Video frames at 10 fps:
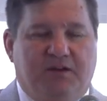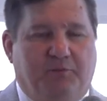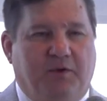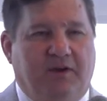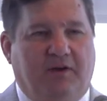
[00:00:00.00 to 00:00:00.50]
to
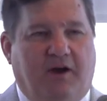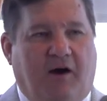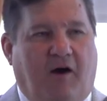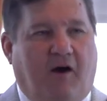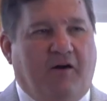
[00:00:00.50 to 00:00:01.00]
put
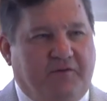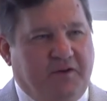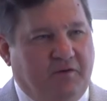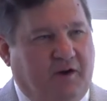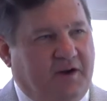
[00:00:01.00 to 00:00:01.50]
our
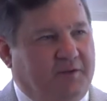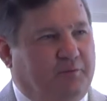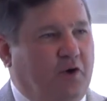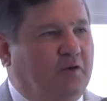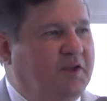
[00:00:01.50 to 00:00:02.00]
view on it, the
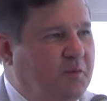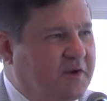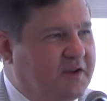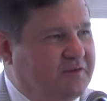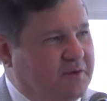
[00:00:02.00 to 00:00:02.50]

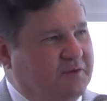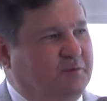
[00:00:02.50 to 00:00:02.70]
pro-liberty view,